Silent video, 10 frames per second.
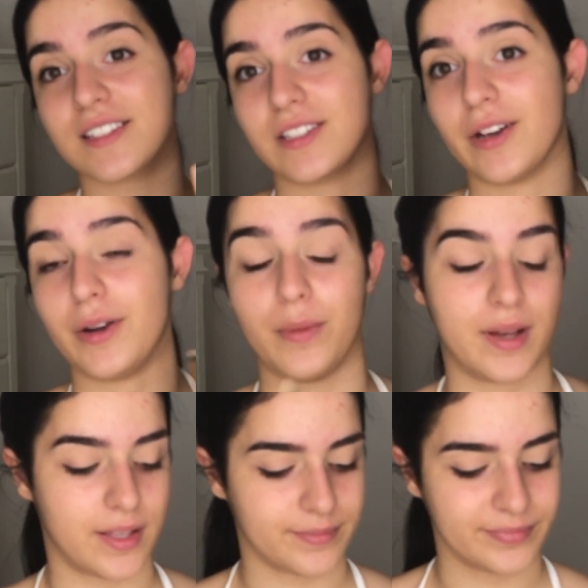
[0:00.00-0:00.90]

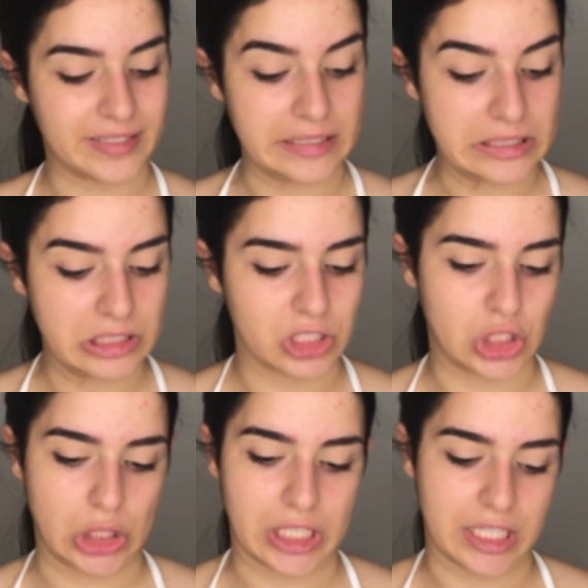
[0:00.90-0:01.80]
so
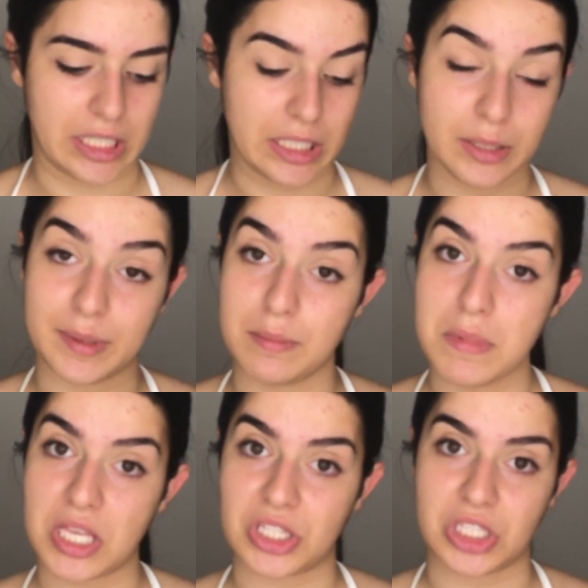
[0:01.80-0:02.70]
sorry that a little bit
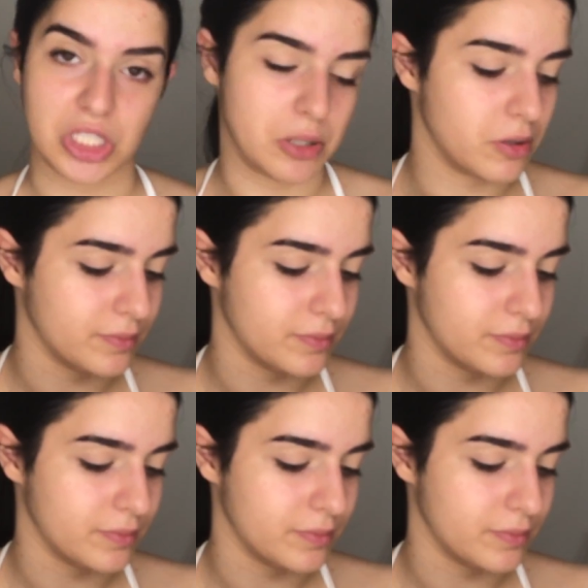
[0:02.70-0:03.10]
messy.